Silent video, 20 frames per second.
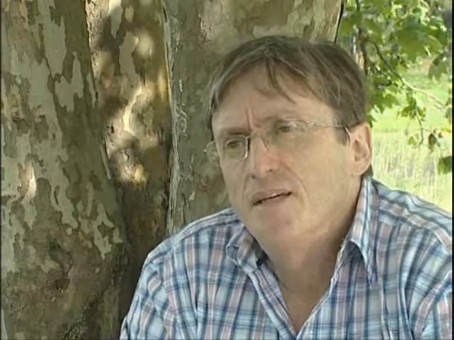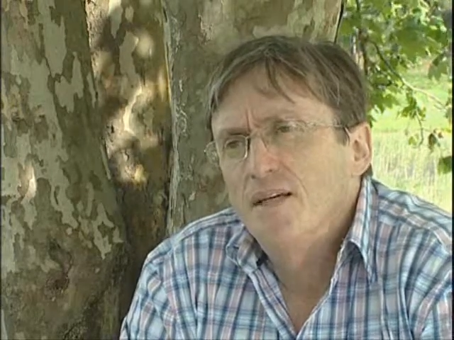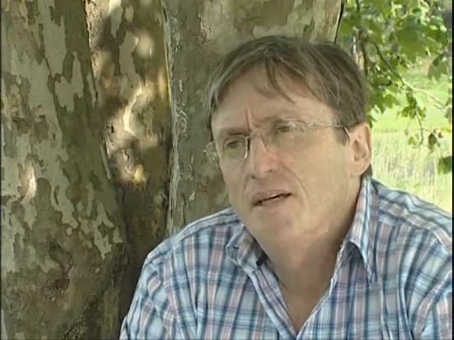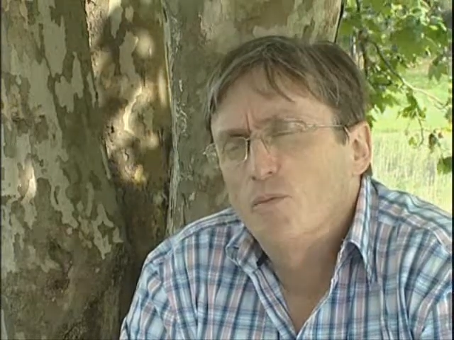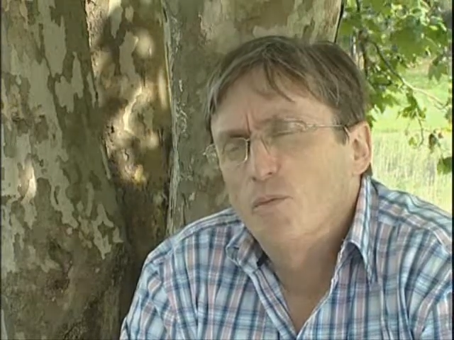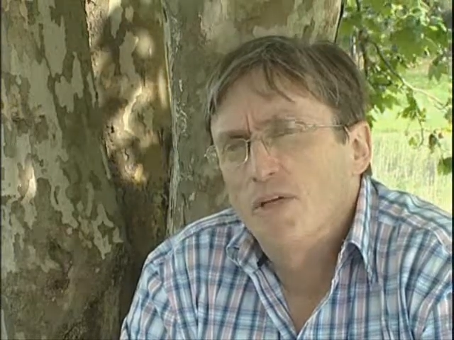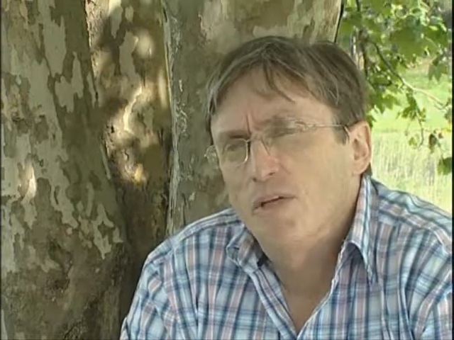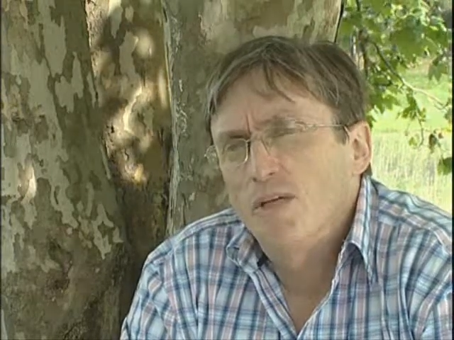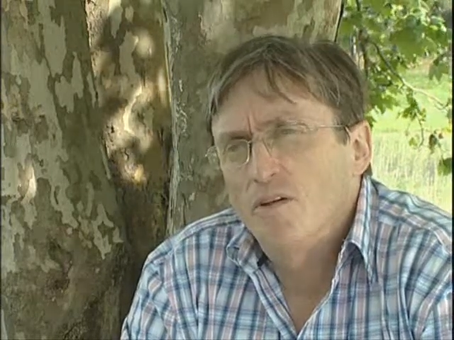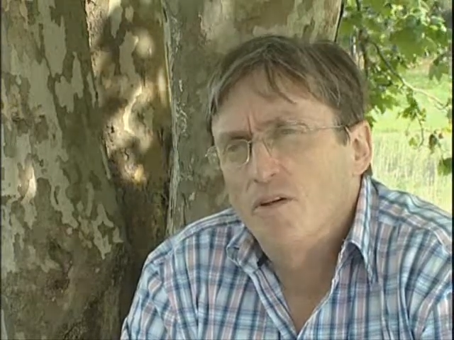
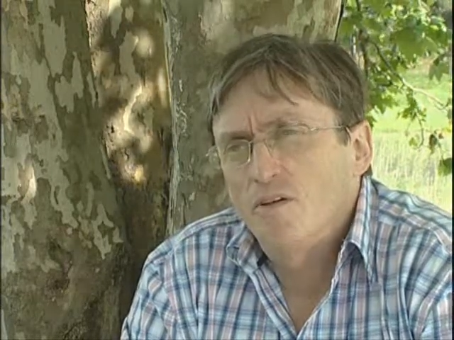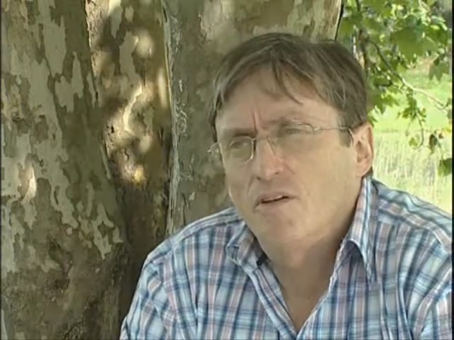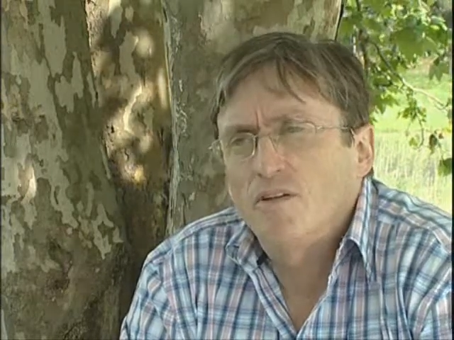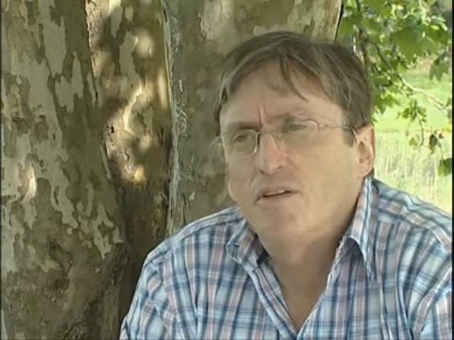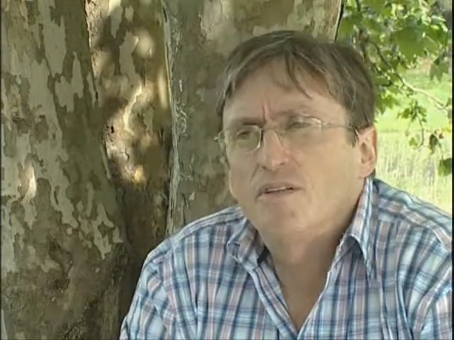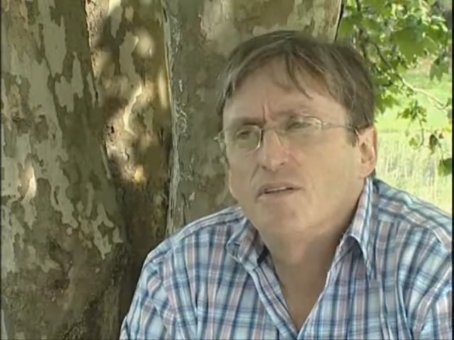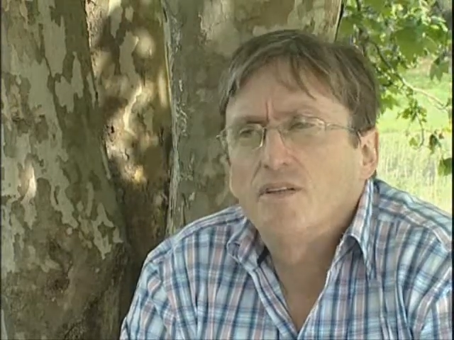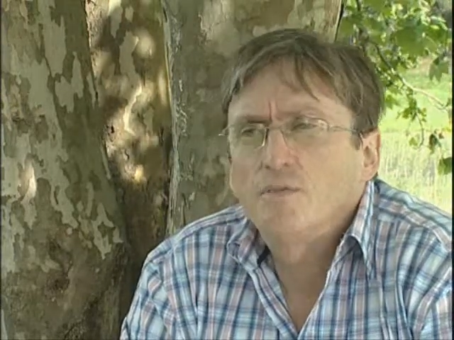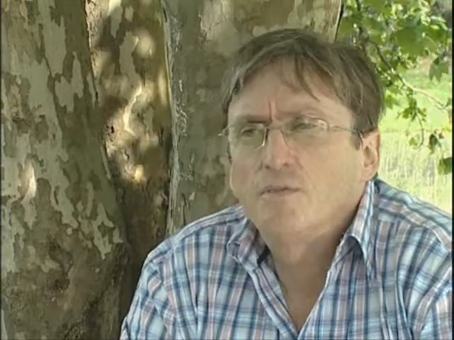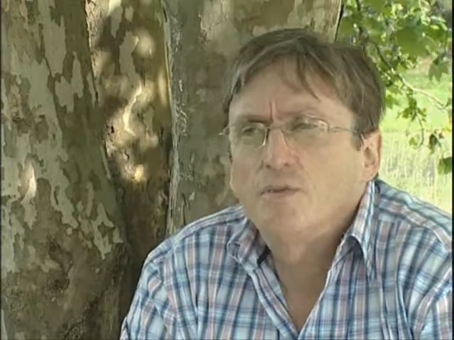And when I got
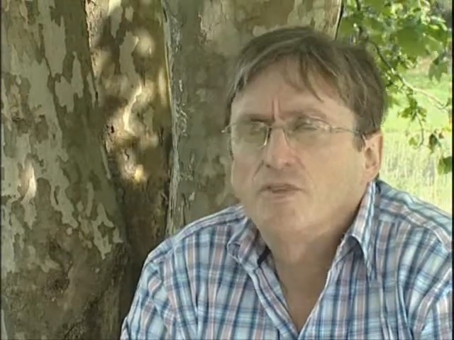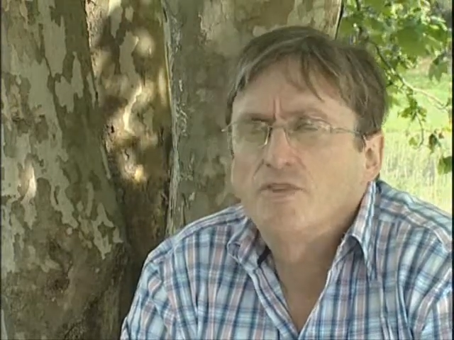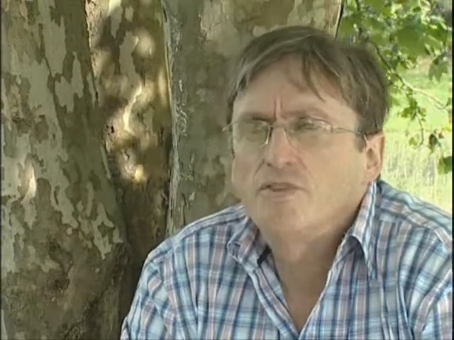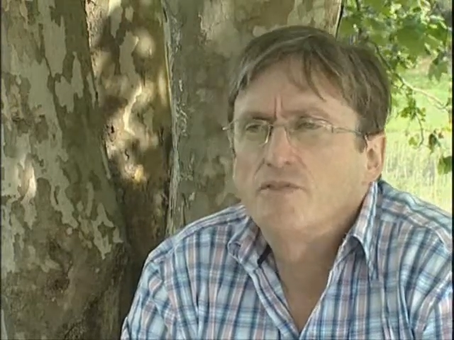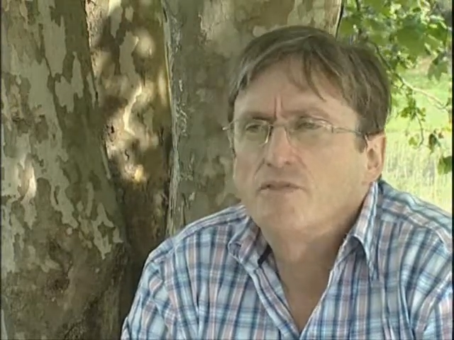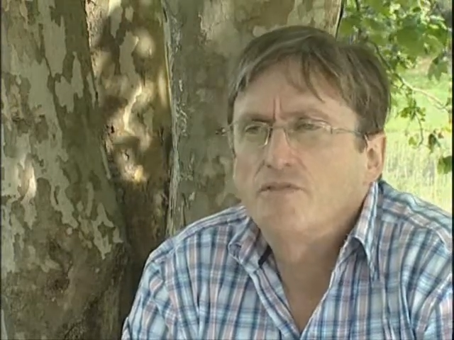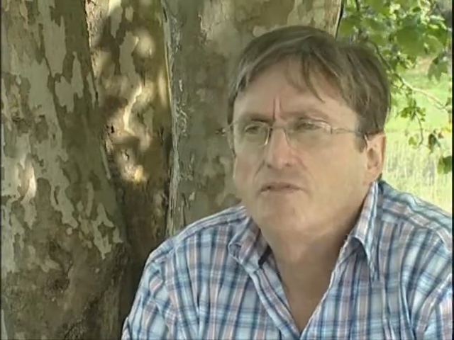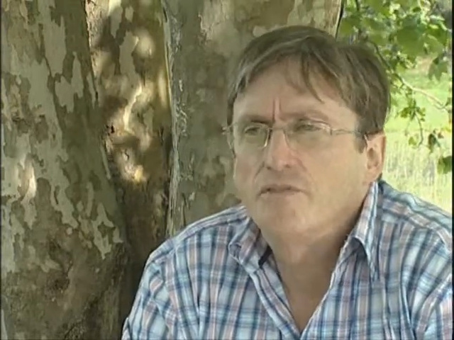it, it was still